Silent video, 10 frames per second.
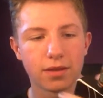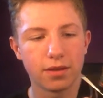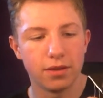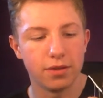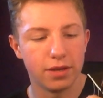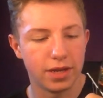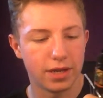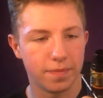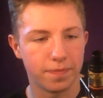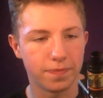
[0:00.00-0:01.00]
and
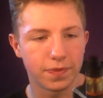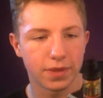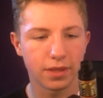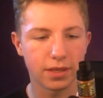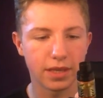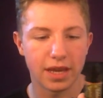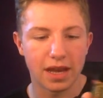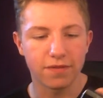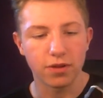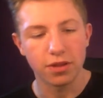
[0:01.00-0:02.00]
yeah,
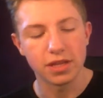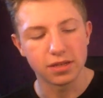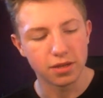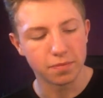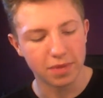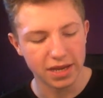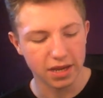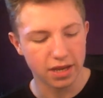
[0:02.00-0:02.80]
I've got this on my